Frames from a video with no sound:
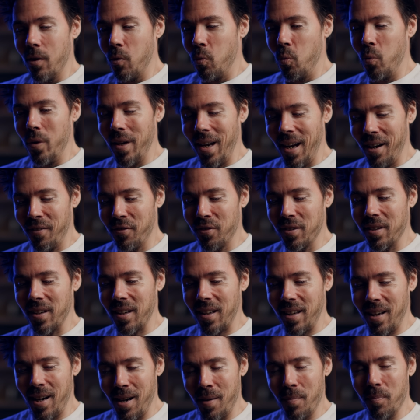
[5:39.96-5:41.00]
We have to
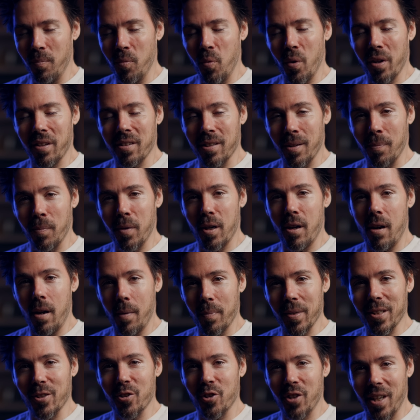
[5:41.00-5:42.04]
come with some
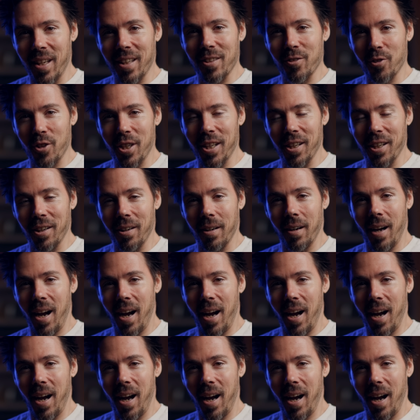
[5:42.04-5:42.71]
common sense here.